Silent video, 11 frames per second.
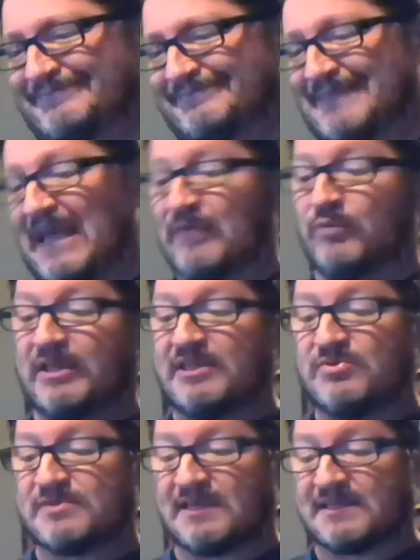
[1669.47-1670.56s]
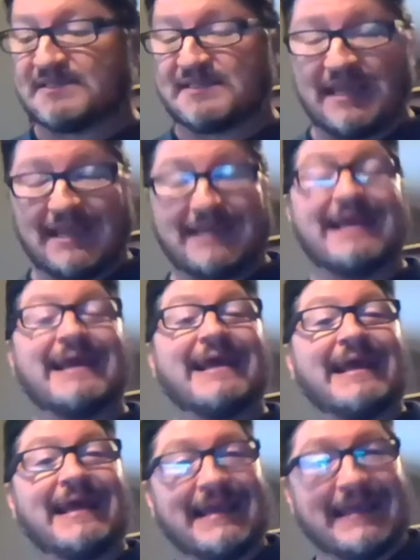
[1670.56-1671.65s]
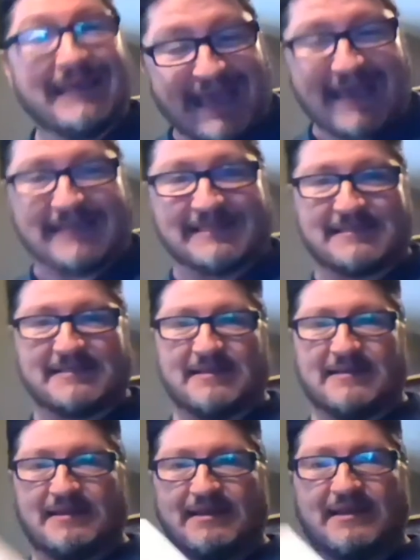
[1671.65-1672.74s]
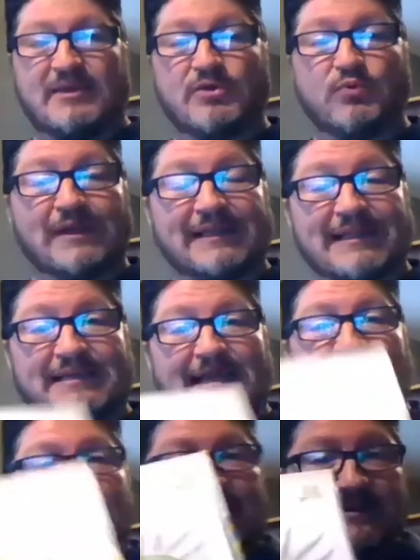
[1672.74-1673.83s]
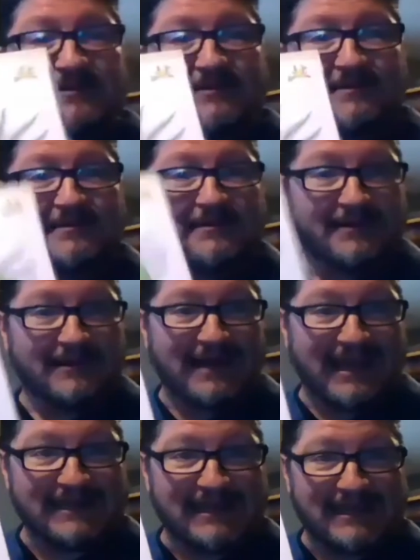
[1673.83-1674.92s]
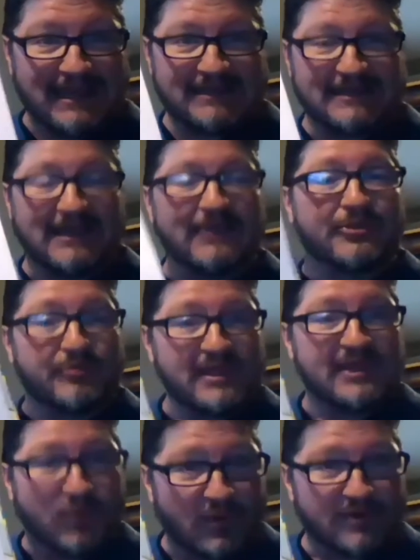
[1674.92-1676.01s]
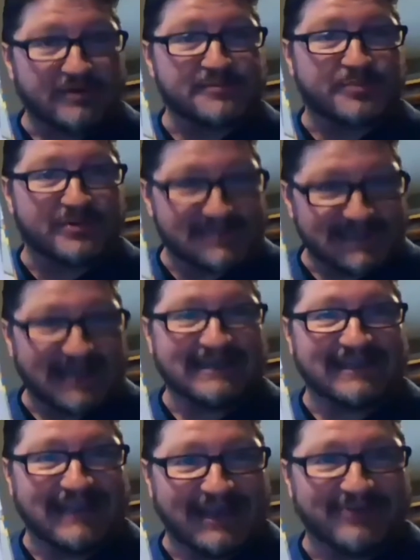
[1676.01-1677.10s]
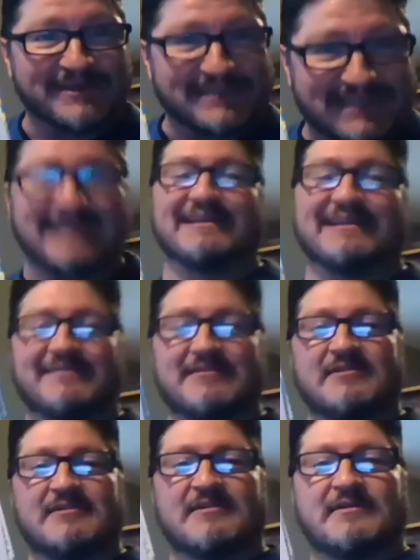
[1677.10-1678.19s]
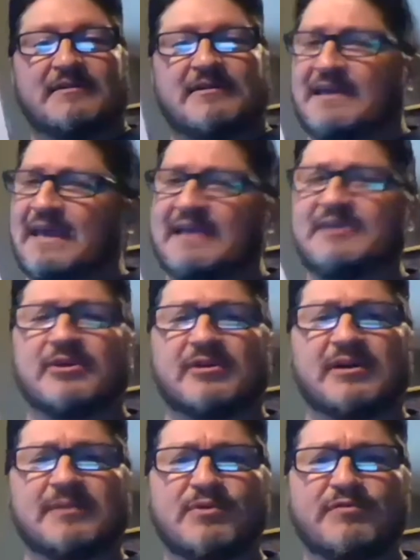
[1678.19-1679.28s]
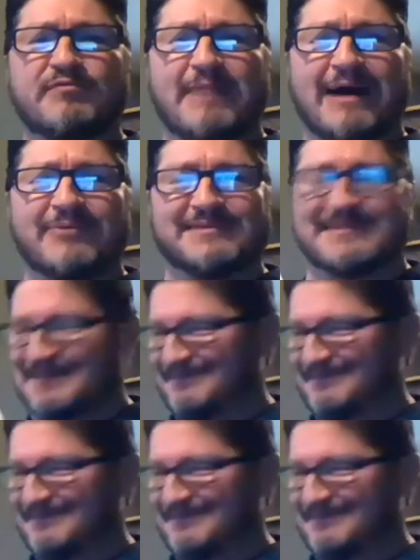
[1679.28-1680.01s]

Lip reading: And will you succeed? Yes, you will indeed. 98.75% guaranteed. Kid, you're gonna move mountains.